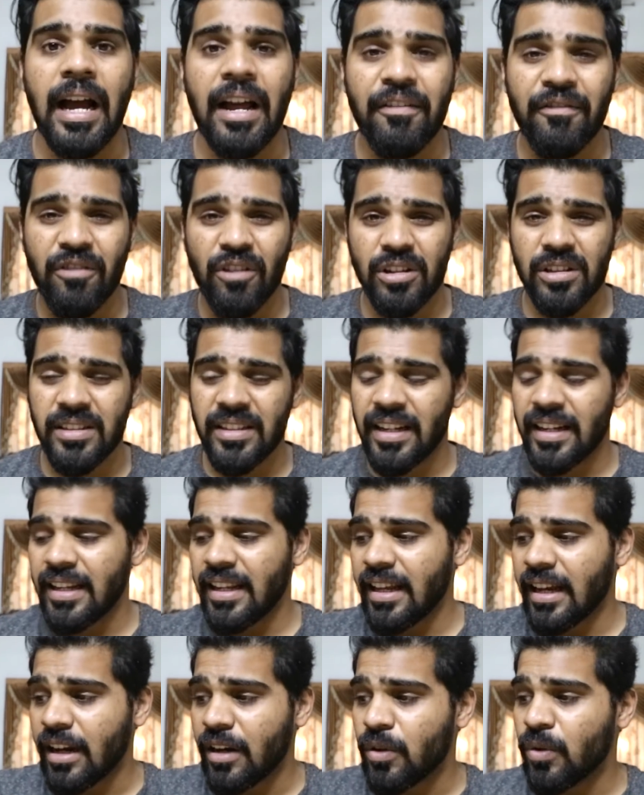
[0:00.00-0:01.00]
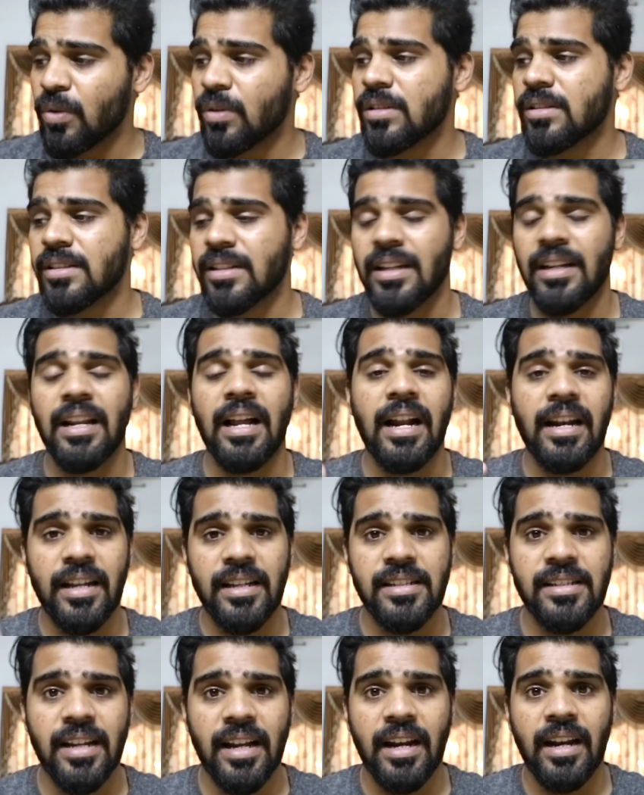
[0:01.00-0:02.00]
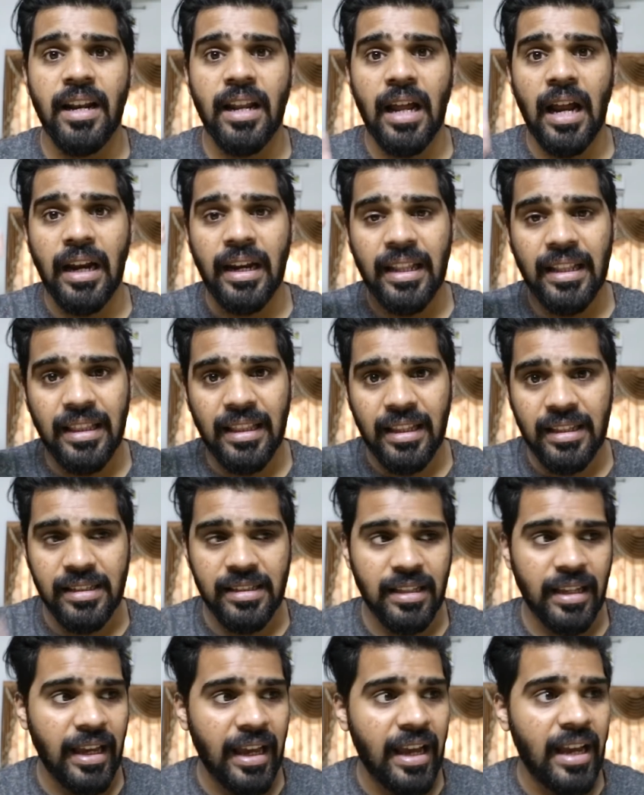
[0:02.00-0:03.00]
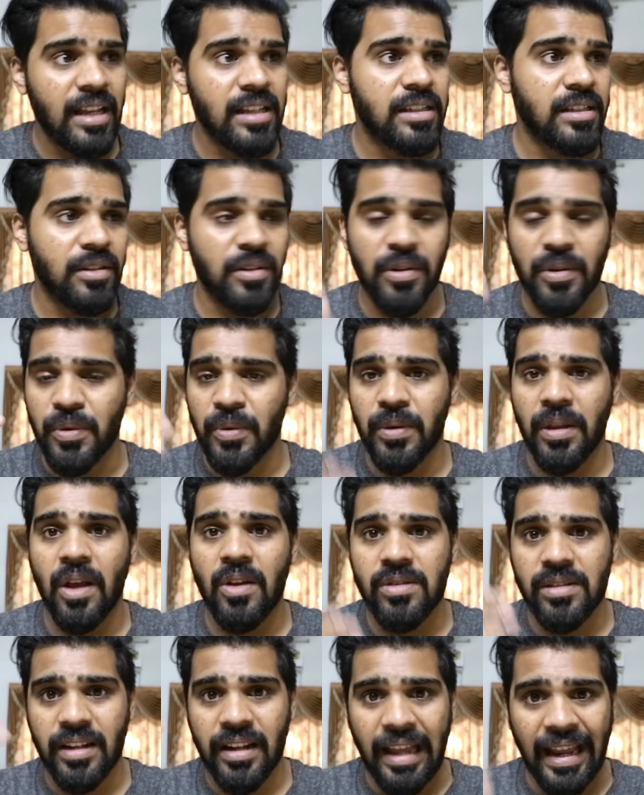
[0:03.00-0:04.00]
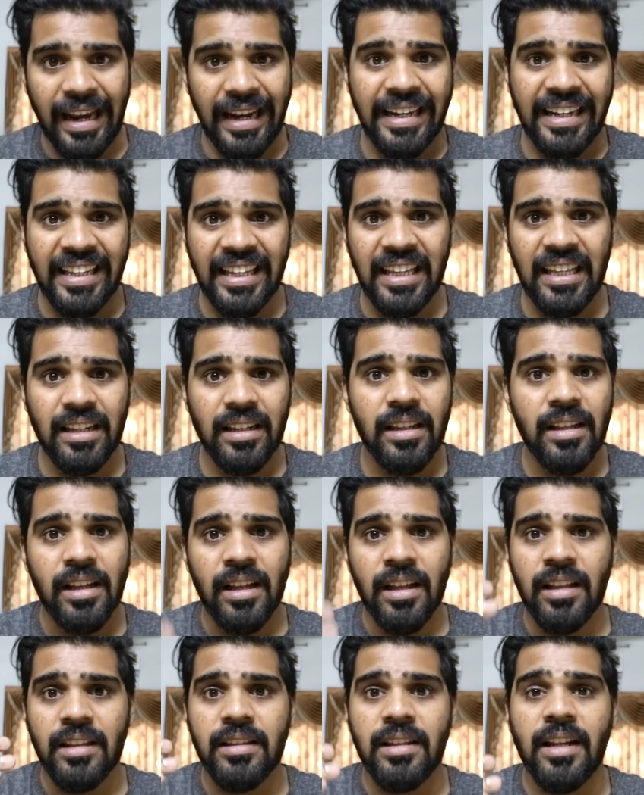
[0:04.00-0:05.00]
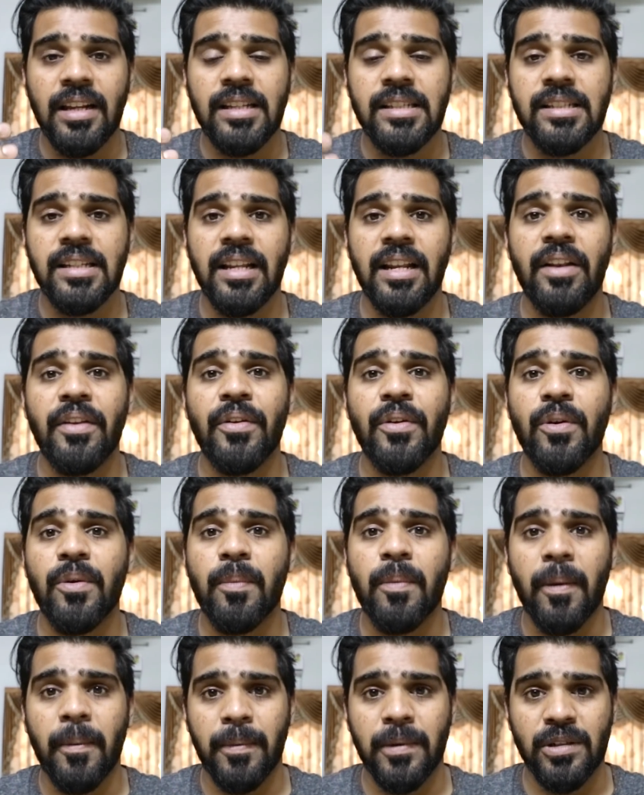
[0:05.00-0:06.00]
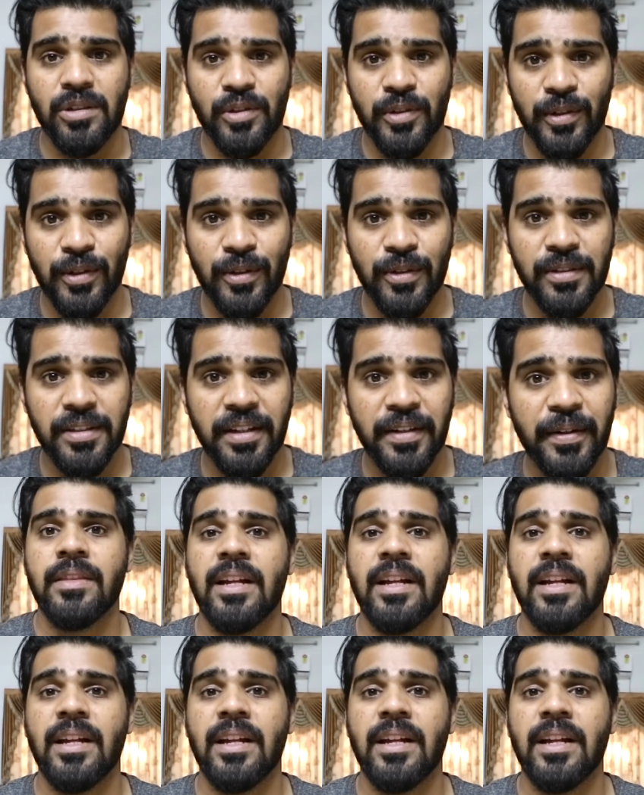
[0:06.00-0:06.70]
Unfortunately, I don't still understand until this age, 2018, there is still no proper solution.